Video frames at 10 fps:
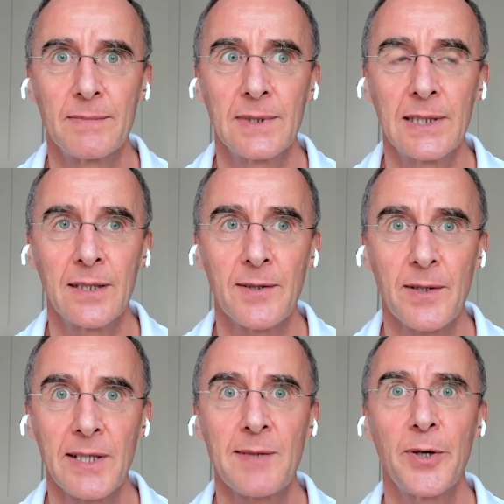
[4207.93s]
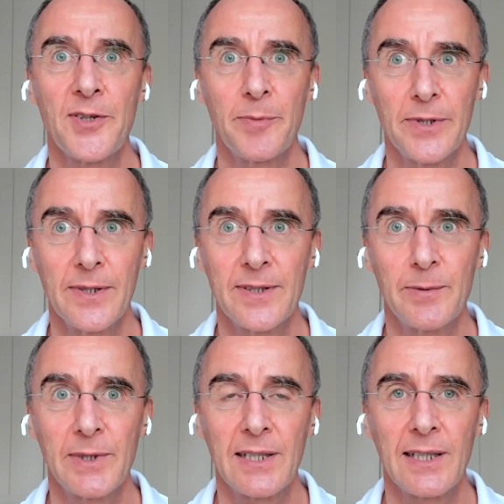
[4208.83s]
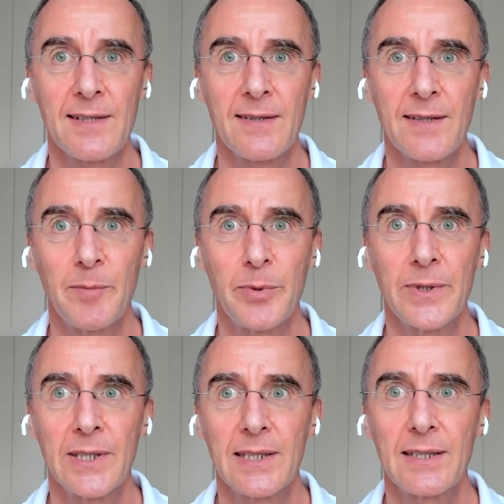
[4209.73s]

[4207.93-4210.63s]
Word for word: you know, so it is possible that we can get to that point,